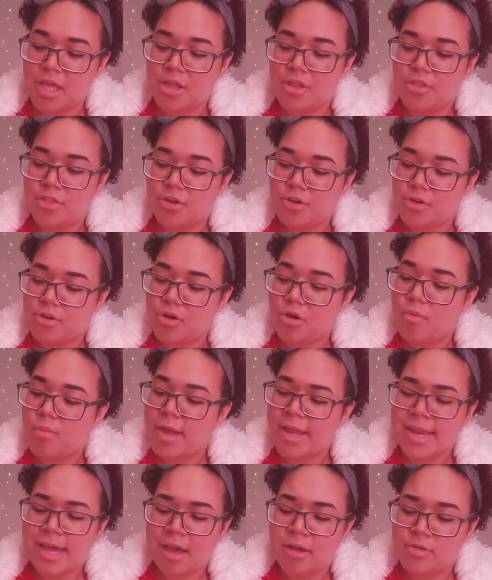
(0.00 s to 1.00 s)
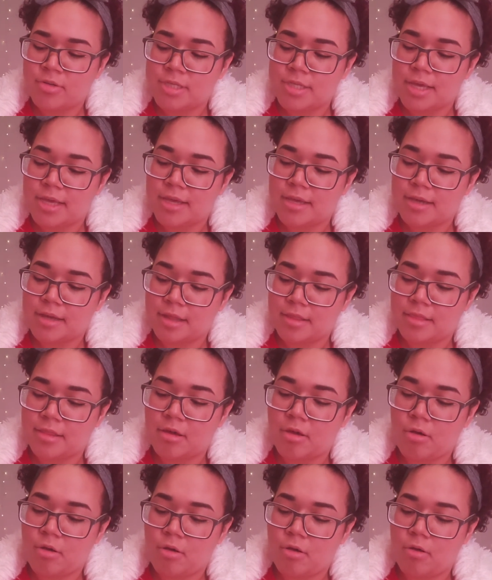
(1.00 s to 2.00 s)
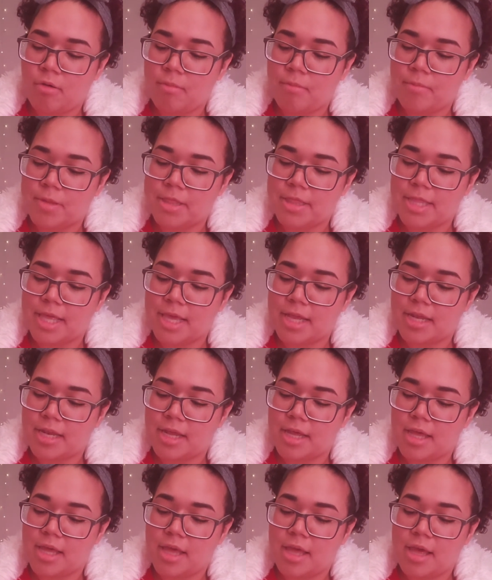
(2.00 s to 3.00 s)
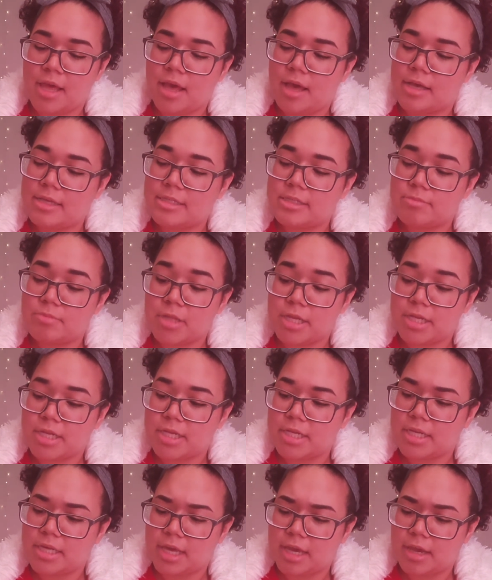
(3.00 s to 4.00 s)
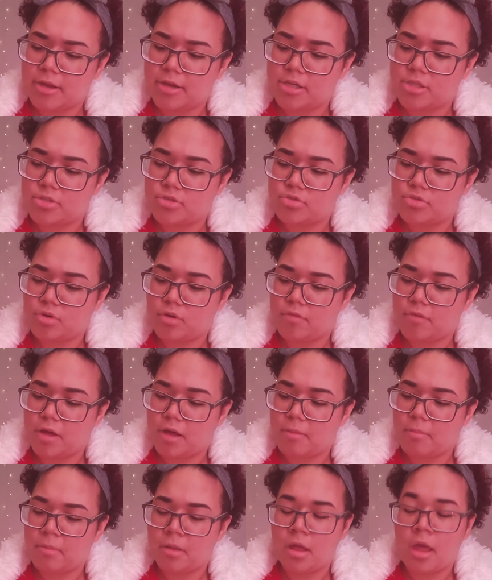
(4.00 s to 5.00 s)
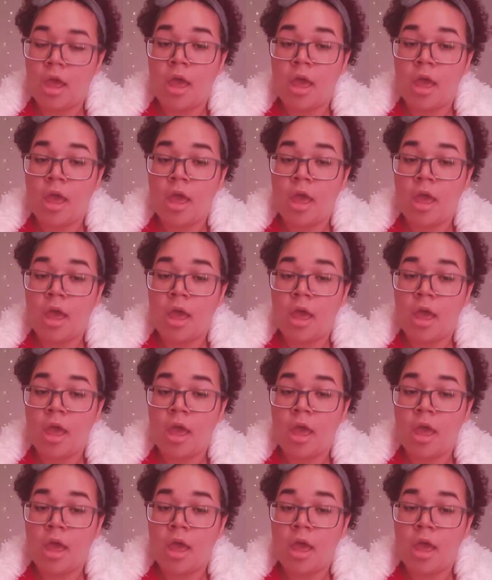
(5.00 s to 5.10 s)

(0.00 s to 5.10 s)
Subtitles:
The girl went out and cut the hole, but then a splendid carriage drove up.